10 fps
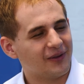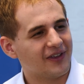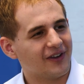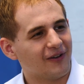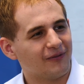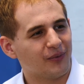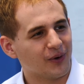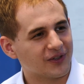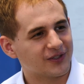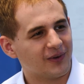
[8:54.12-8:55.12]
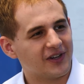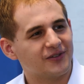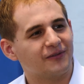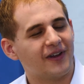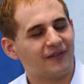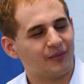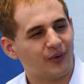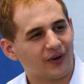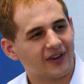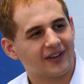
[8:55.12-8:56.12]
you think of books, what is your favorite book?